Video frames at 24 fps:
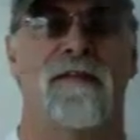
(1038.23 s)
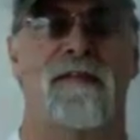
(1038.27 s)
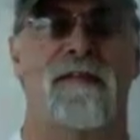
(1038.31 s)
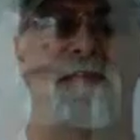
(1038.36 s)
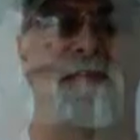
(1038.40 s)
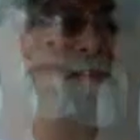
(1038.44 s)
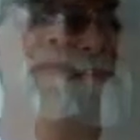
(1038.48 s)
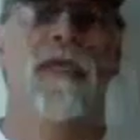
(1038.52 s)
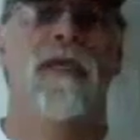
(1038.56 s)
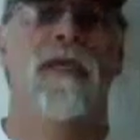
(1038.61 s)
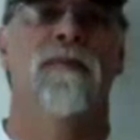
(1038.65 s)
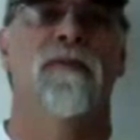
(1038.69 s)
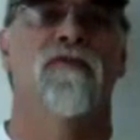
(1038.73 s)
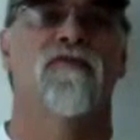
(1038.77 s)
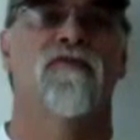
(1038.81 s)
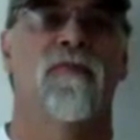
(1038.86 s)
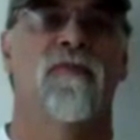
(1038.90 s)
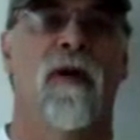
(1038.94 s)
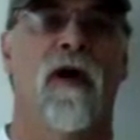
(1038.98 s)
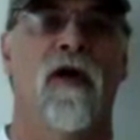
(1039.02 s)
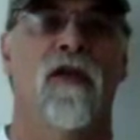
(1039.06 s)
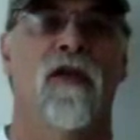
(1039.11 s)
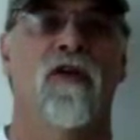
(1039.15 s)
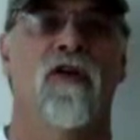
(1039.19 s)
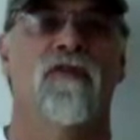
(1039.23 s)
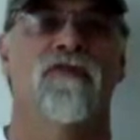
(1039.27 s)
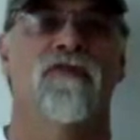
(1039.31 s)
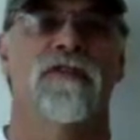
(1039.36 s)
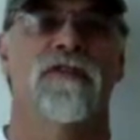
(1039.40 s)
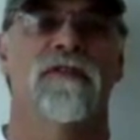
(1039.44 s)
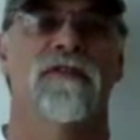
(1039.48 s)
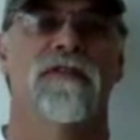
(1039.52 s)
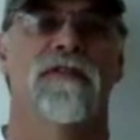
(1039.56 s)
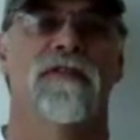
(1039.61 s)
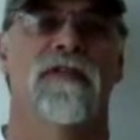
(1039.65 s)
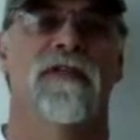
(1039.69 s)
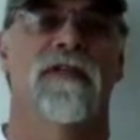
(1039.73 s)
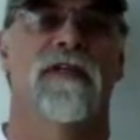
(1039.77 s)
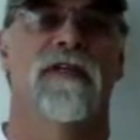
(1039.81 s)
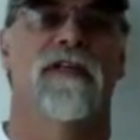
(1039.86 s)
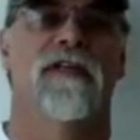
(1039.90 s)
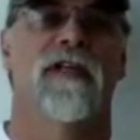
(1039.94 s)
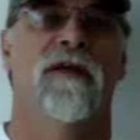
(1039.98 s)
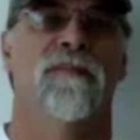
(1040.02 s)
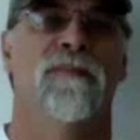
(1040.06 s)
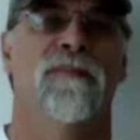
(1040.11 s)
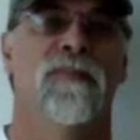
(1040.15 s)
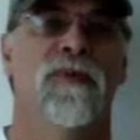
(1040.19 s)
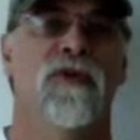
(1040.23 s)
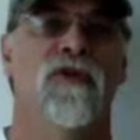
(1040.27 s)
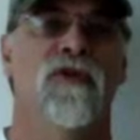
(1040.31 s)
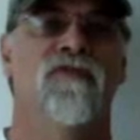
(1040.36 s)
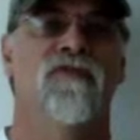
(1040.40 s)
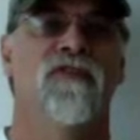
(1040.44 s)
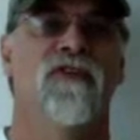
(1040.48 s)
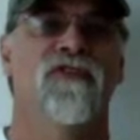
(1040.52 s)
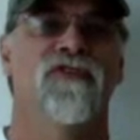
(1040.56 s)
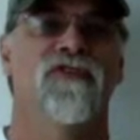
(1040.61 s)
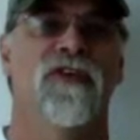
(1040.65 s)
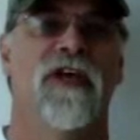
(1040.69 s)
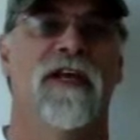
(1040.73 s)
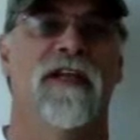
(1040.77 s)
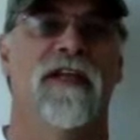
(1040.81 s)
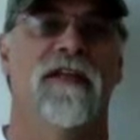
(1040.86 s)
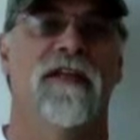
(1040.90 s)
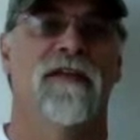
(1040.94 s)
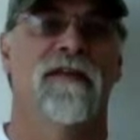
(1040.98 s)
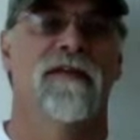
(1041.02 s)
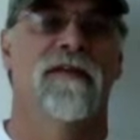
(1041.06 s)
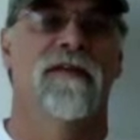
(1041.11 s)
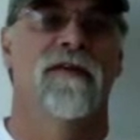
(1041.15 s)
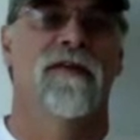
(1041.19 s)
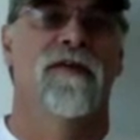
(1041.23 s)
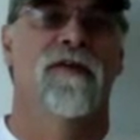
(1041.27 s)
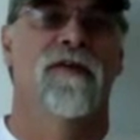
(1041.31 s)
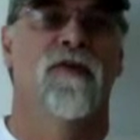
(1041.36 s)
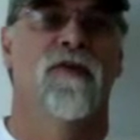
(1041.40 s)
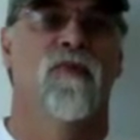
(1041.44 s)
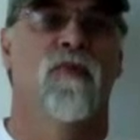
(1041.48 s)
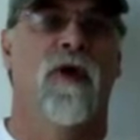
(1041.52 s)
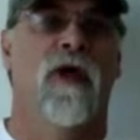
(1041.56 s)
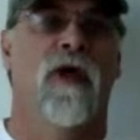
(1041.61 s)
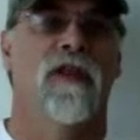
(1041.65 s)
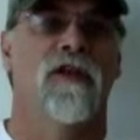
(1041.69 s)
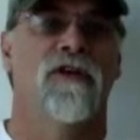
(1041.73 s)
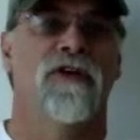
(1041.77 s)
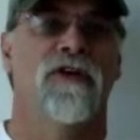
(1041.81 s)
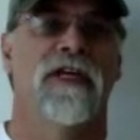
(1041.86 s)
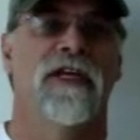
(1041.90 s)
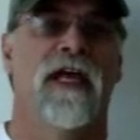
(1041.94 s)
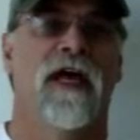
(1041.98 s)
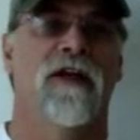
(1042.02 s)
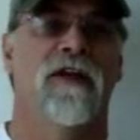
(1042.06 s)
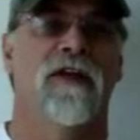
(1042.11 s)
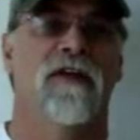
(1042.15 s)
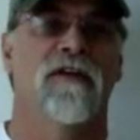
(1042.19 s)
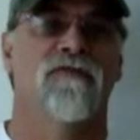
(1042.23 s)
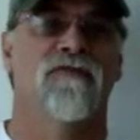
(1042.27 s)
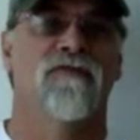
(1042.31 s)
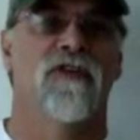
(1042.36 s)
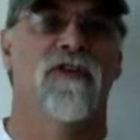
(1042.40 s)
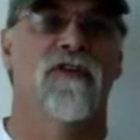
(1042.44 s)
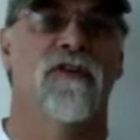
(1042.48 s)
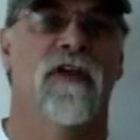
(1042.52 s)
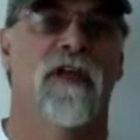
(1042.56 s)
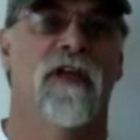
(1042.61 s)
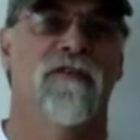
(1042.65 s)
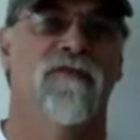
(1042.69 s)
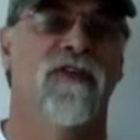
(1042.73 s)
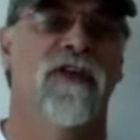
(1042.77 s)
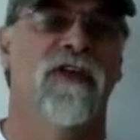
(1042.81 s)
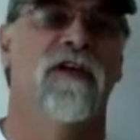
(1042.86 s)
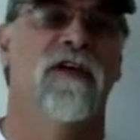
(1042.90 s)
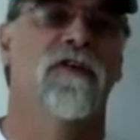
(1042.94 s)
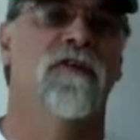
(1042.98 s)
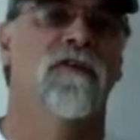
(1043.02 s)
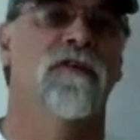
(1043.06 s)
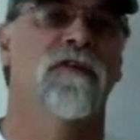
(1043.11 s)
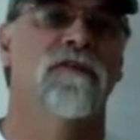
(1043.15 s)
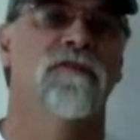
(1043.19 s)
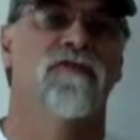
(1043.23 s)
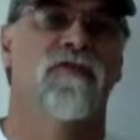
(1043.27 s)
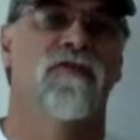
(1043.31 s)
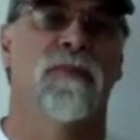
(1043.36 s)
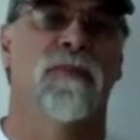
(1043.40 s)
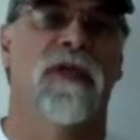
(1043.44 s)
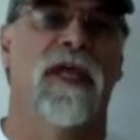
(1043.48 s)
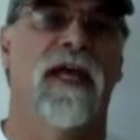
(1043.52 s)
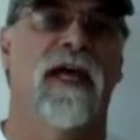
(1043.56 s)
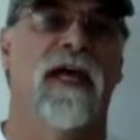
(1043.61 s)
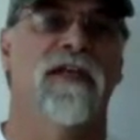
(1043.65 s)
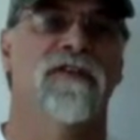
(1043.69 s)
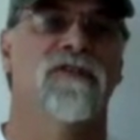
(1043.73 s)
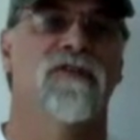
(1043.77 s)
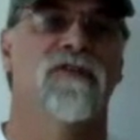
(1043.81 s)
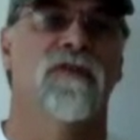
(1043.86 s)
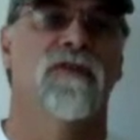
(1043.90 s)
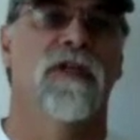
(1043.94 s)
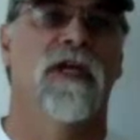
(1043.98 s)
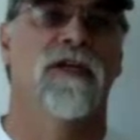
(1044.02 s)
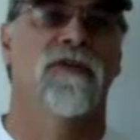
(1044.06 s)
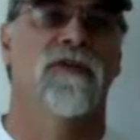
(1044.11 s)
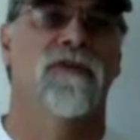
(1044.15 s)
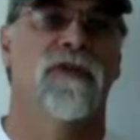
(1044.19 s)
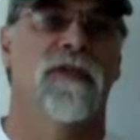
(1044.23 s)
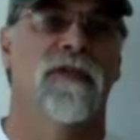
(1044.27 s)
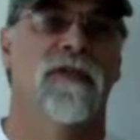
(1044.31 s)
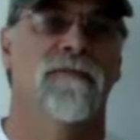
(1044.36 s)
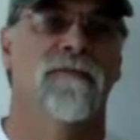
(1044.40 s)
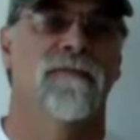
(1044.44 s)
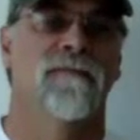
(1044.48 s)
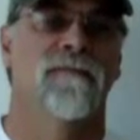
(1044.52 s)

Meet people from all over in a beautiful setting while learning how to convert a vehicle from gas to electric.